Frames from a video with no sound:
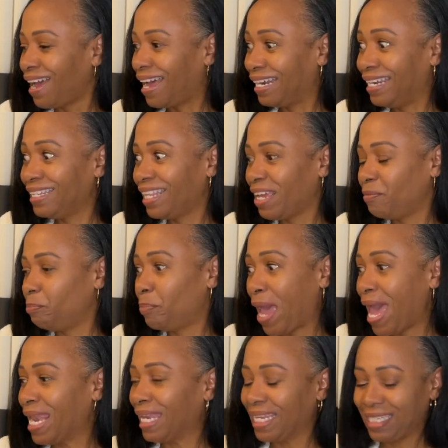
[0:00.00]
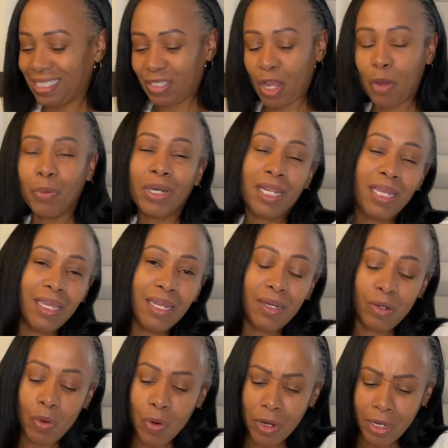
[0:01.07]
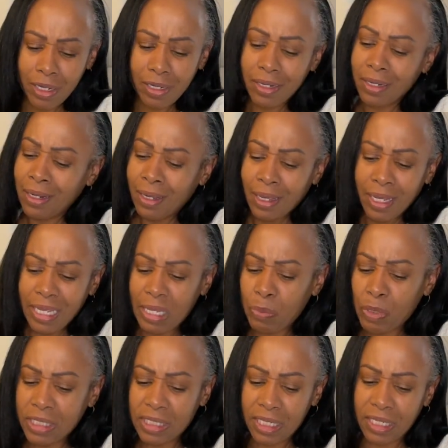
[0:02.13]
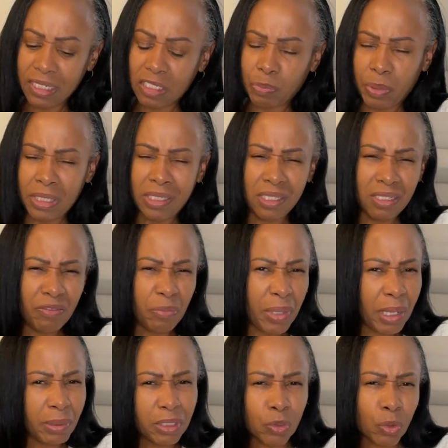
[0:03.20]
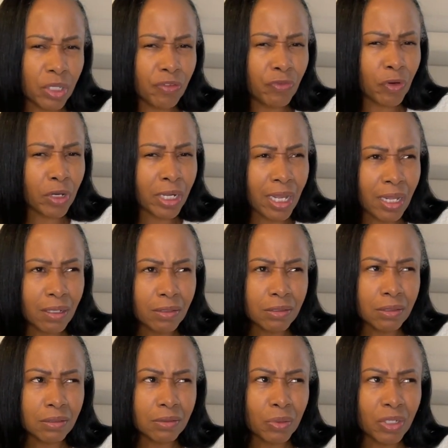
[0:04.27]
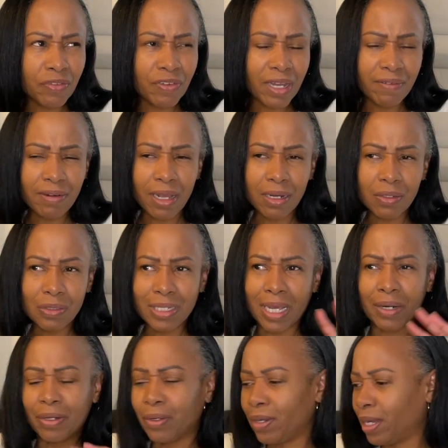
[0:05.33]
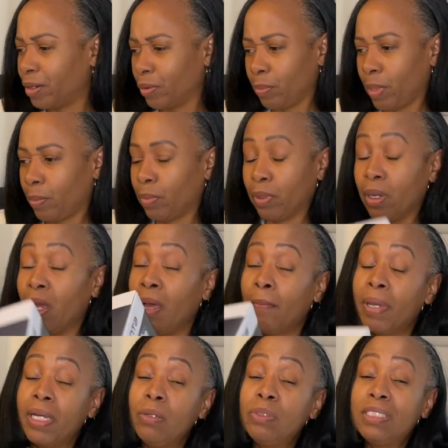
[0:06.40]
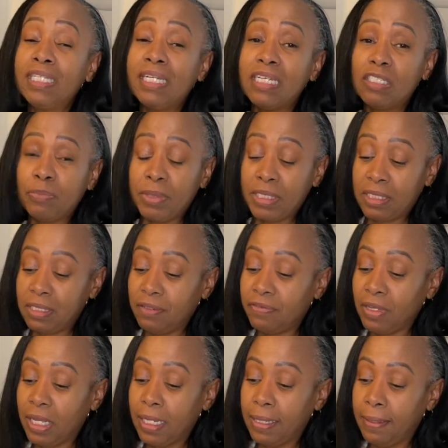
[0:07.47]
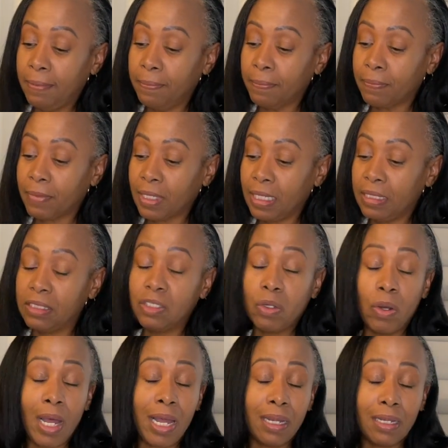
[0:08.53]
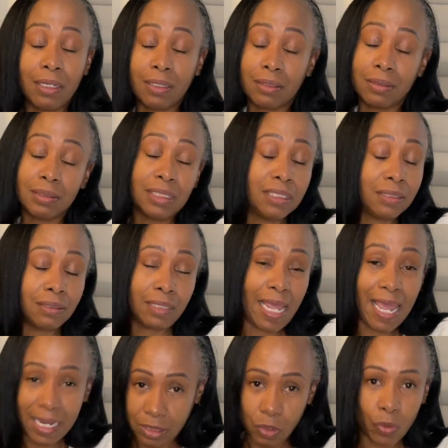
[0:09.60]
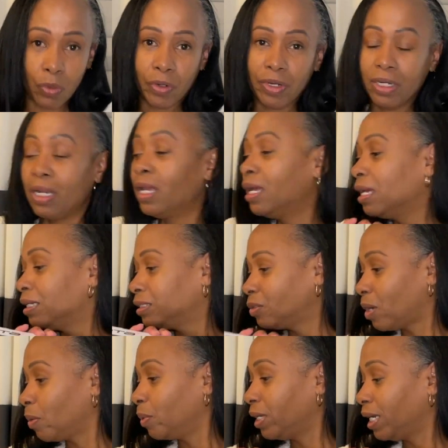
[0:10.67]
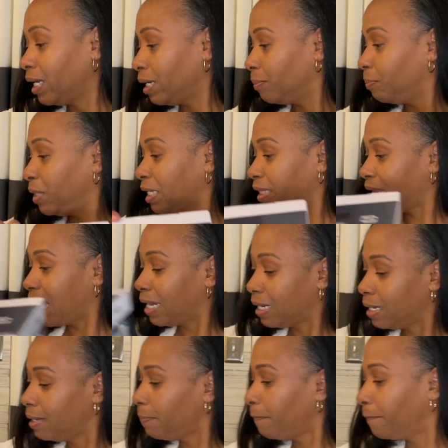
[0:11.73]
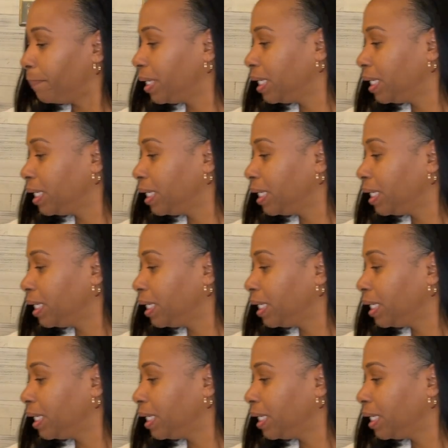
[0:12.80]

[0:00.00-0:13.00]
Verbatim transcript: I need that badly. So I went ahead and ordered it. It was inexpensive, maybe $24, $25. I don't know. I don't remember. But it was inexpensive. Um, and so I had to order it. So I went ahead and picked that up.